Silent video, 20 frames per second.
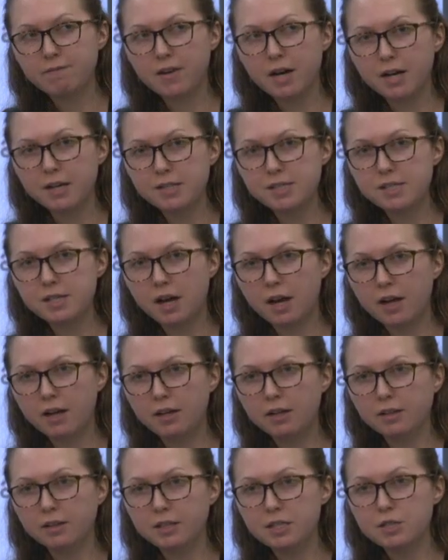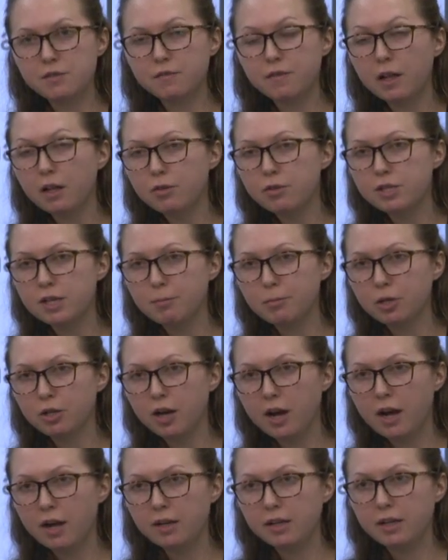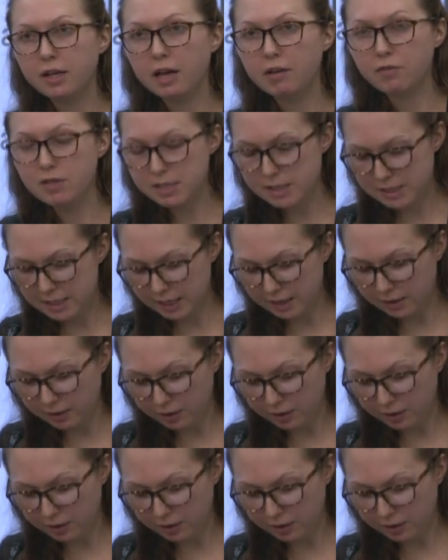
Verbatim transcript: Feinstein leads fellow Democrat Kevin de